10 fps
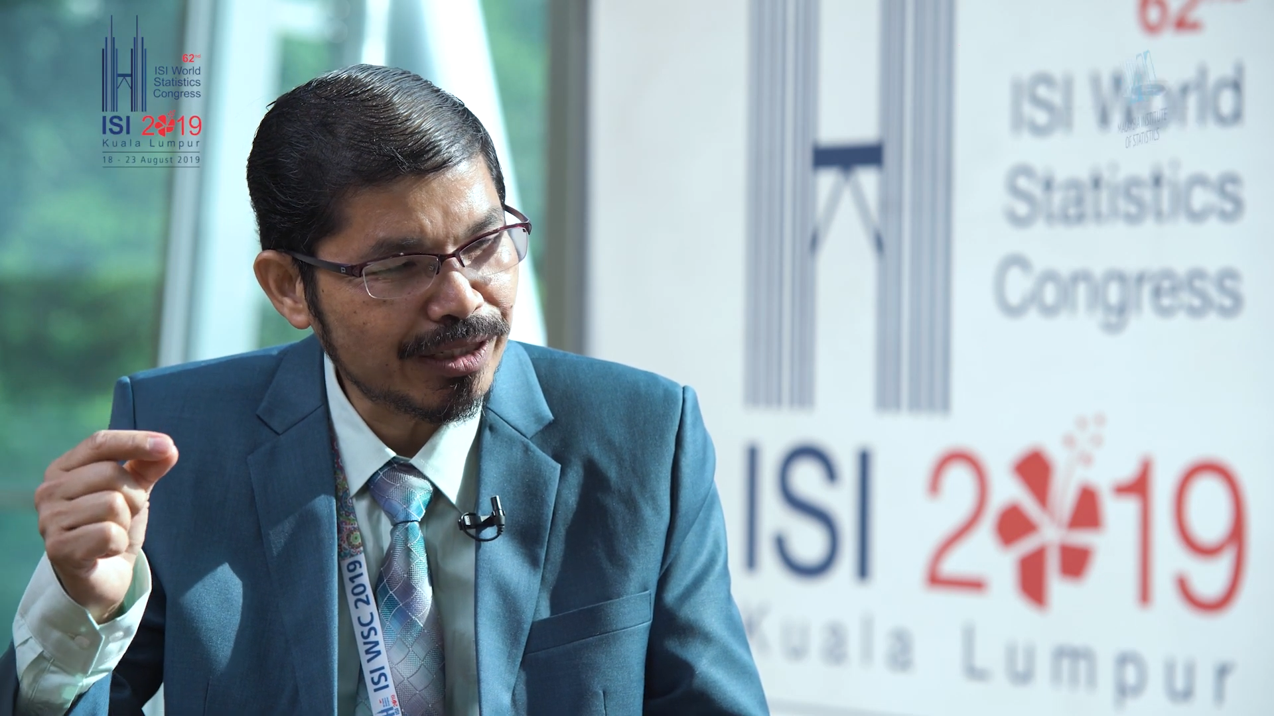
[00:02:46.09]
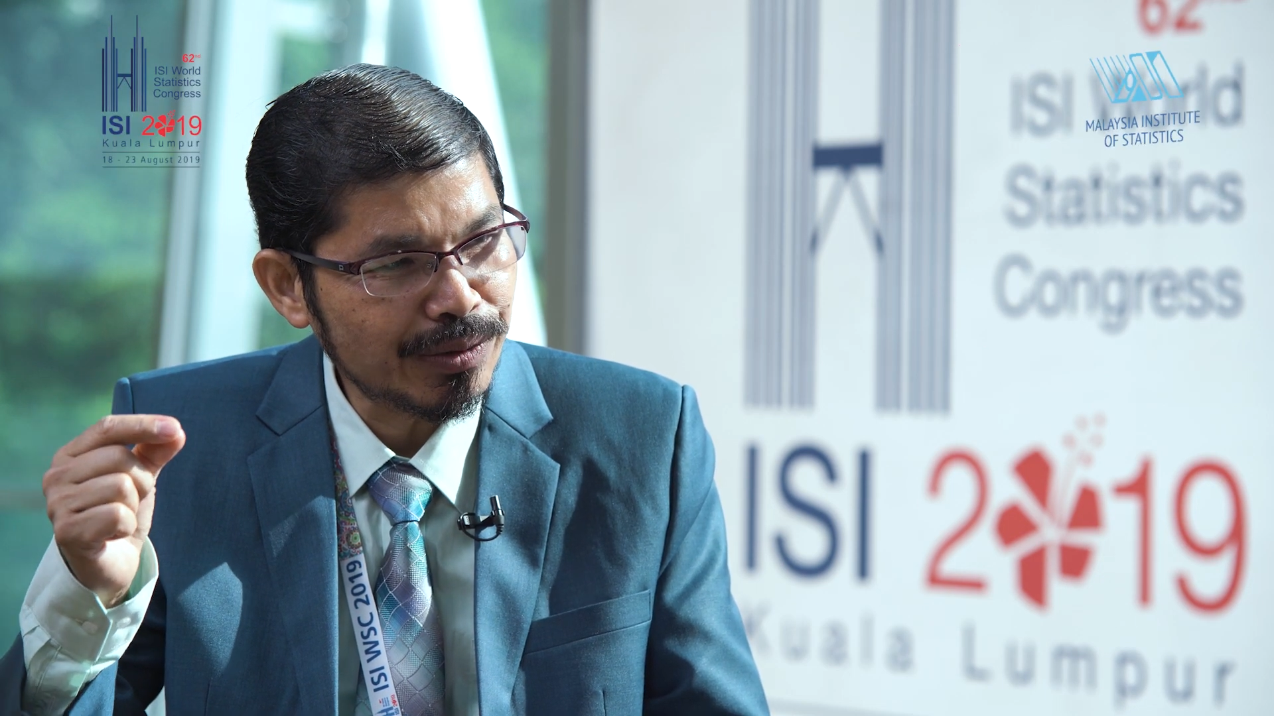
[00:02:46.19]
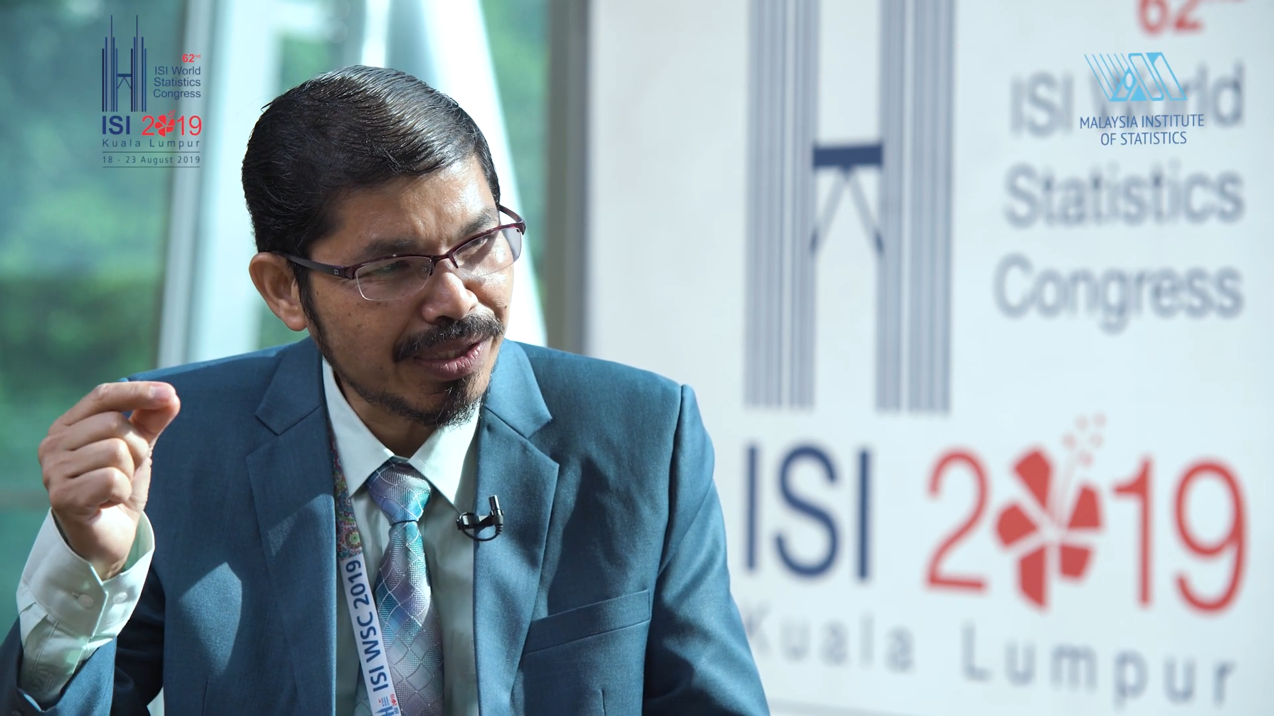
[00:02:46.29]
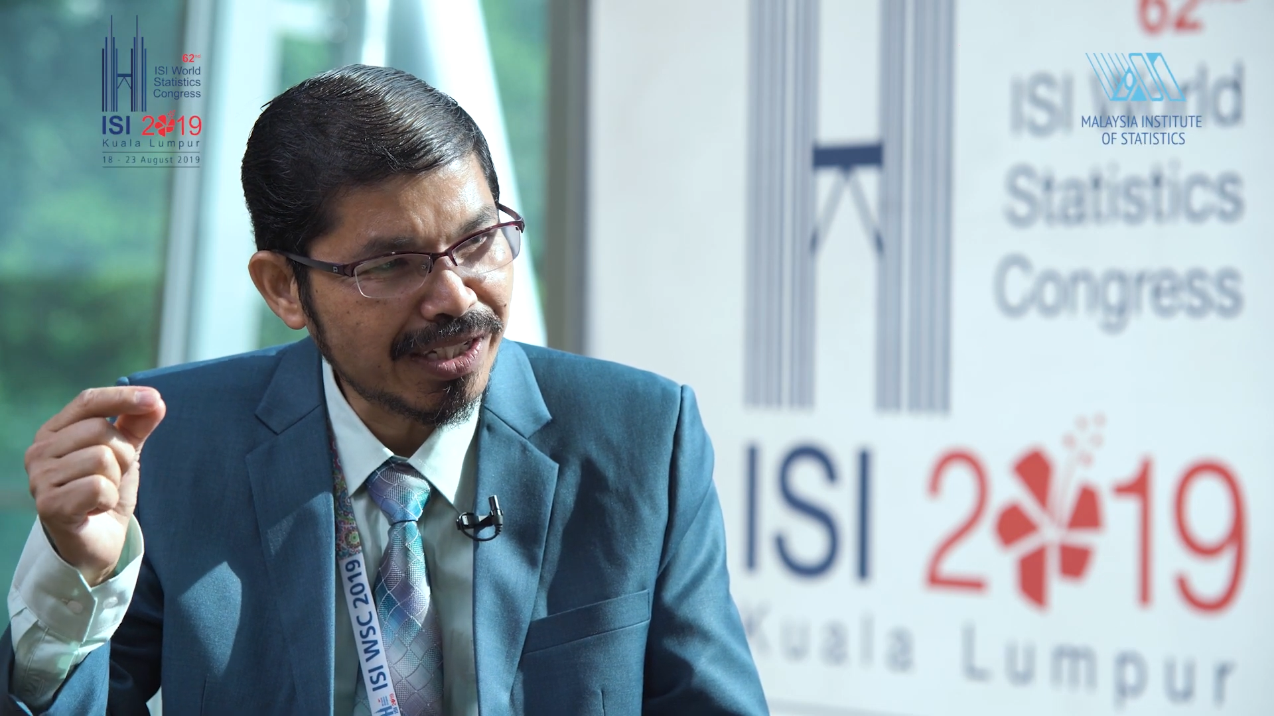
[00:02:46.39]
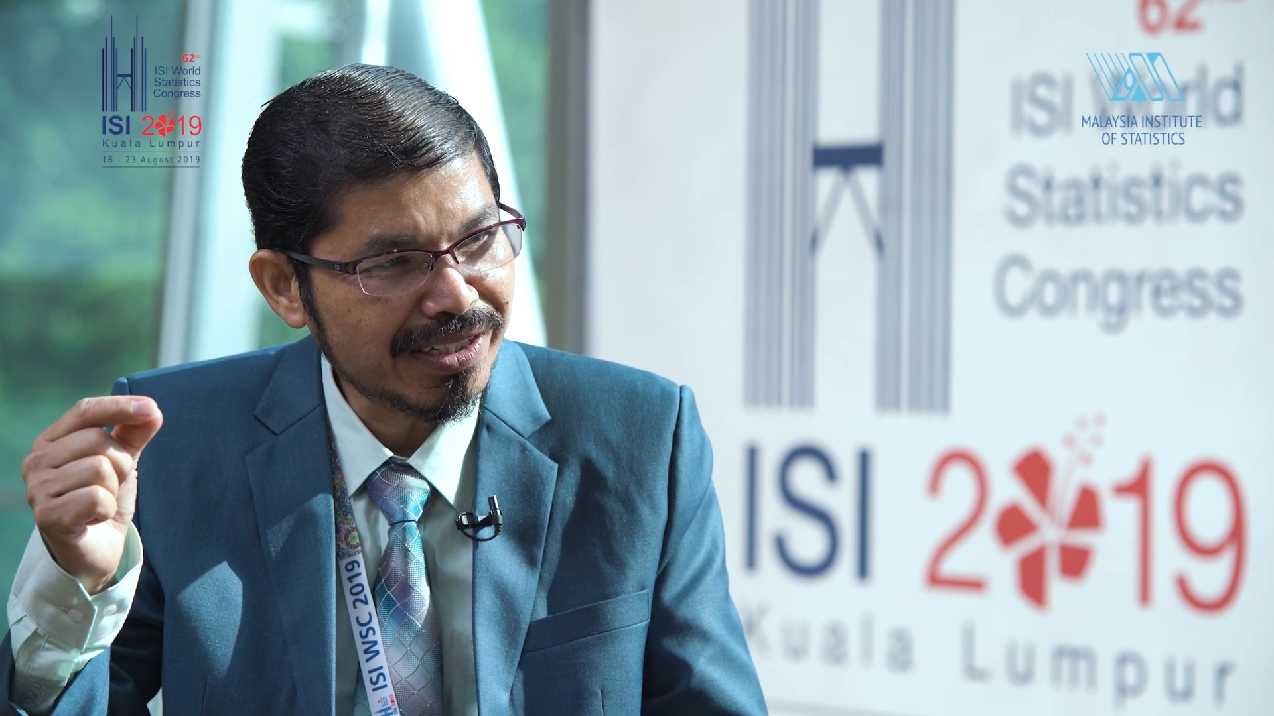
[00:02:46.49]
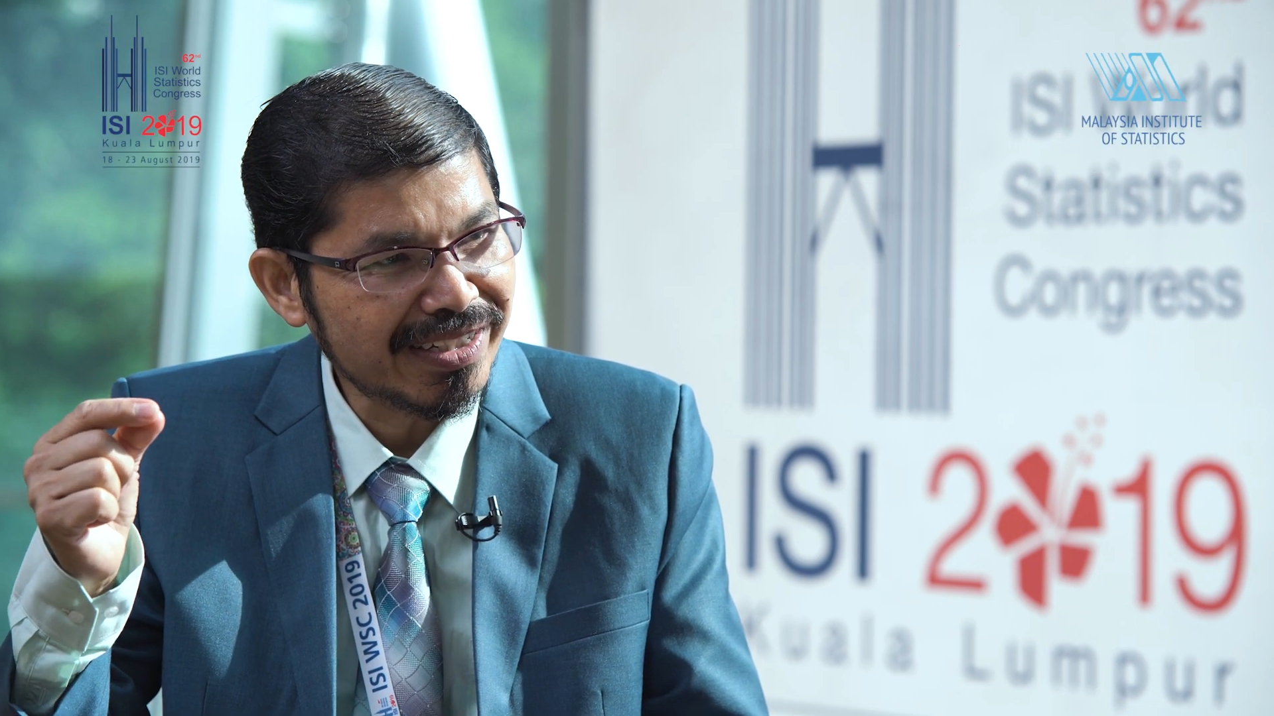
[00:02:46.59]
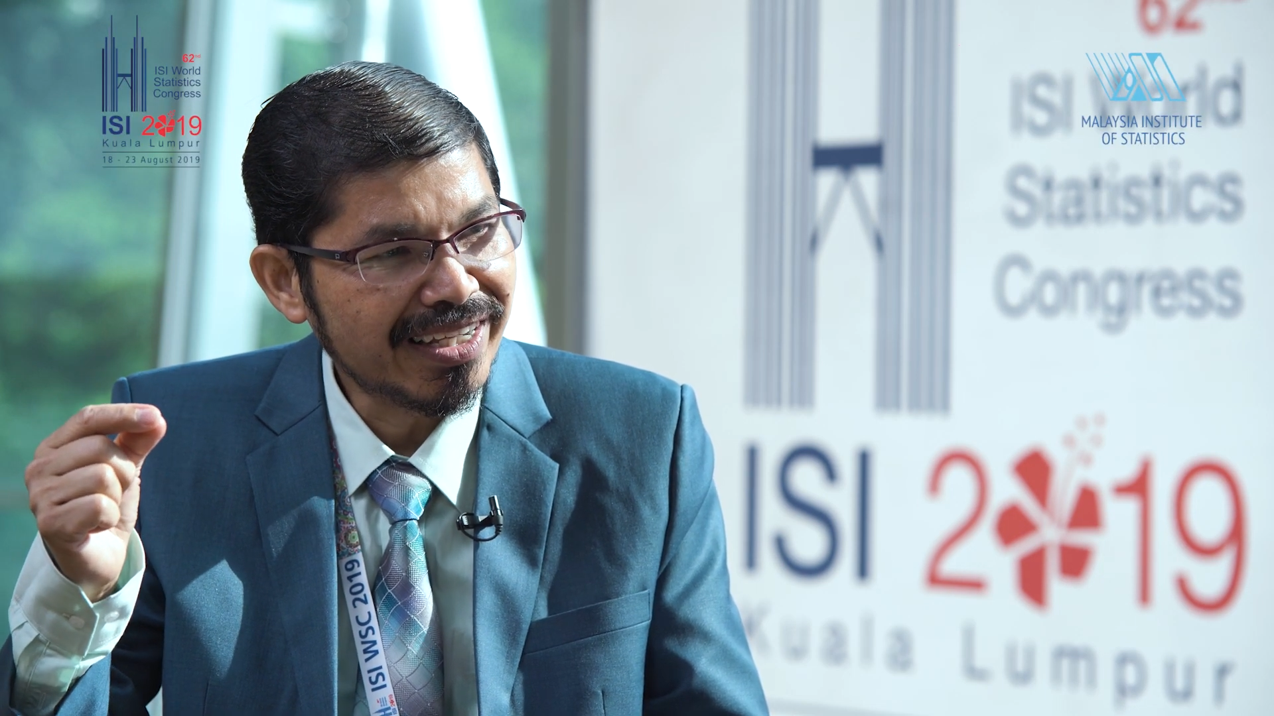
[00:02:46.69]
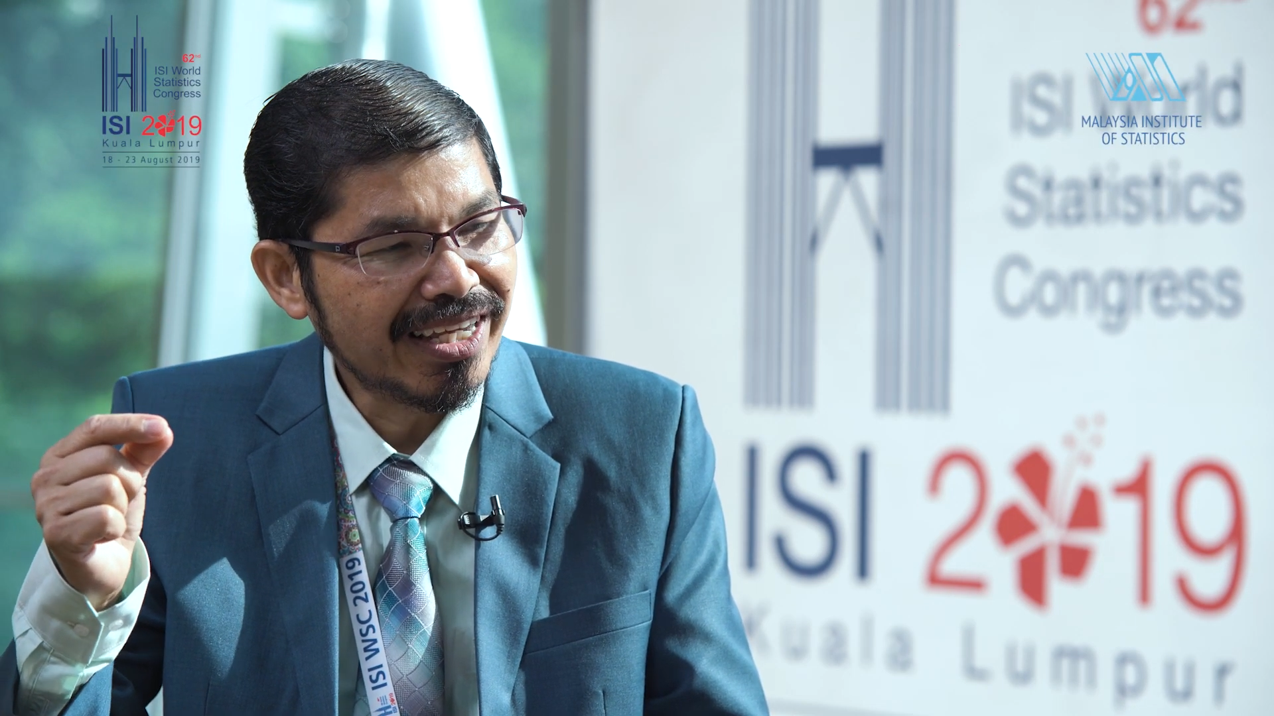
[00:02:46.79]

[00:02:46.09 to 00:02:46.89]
need doing,